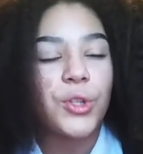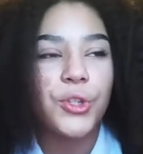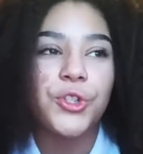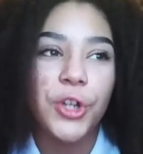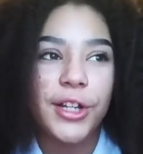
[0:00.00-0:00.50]

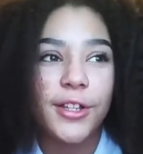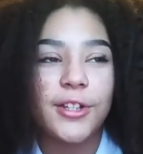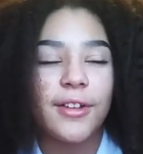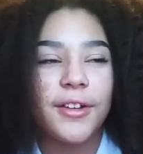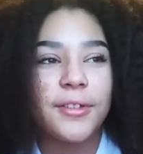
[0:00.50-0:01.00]
So Joyce
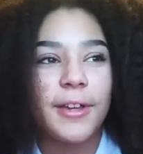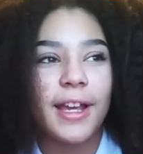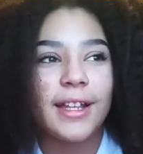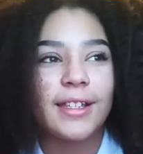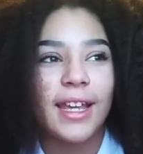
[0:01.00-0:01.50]
turns around to me
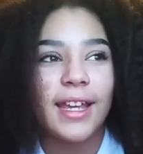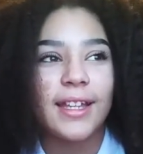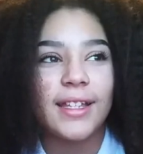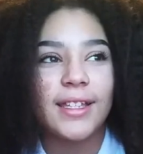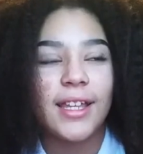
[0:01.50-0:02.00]
and
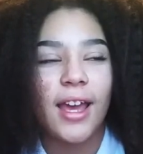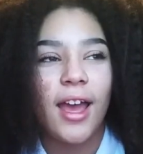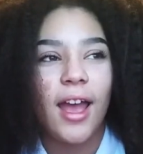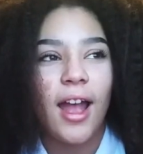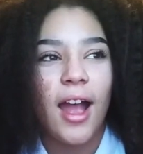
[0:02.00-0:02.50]
says,
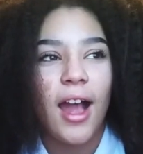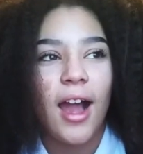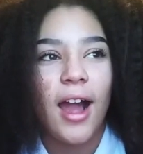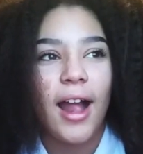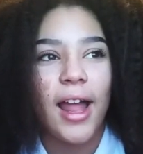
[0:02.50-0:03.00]

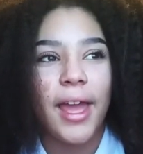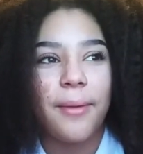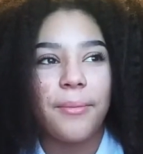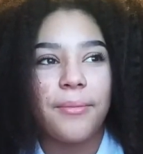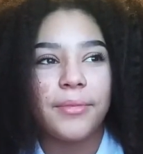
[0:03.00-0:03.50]

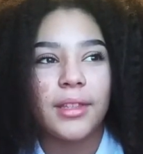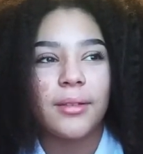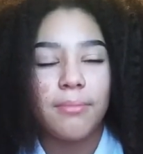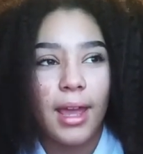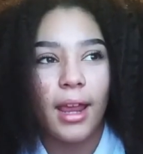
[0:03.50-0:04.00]

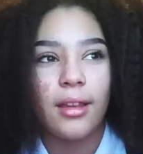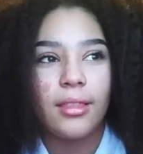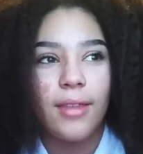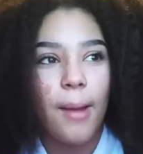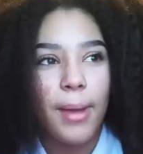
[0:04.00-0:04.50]

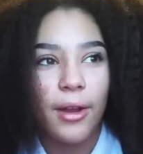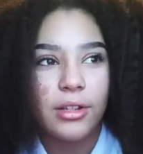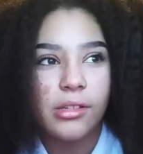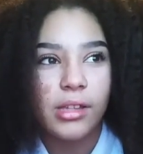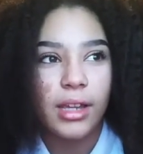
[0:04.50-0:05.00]
Megan, that
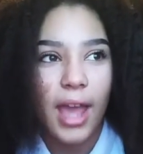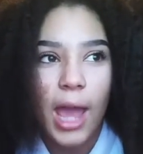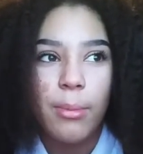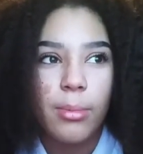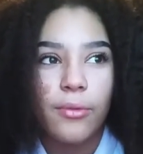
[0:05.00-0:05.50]
person's like
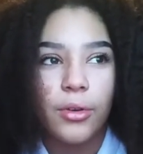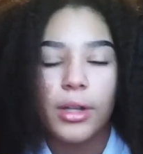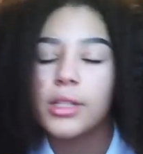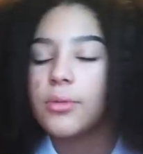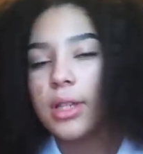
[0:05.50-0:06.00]
hit me before,
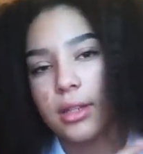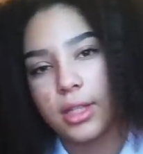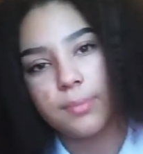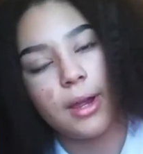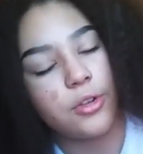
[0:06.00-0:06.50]
because it was like
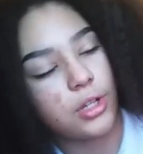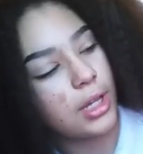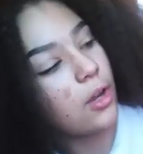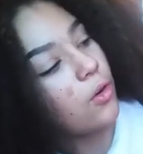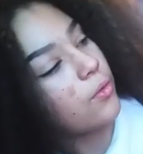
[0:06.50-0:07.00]
this person
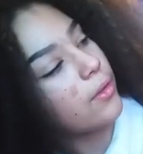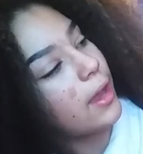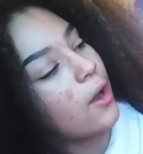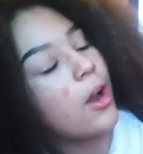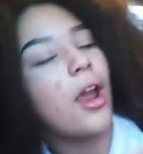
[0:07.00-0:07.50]
like over there.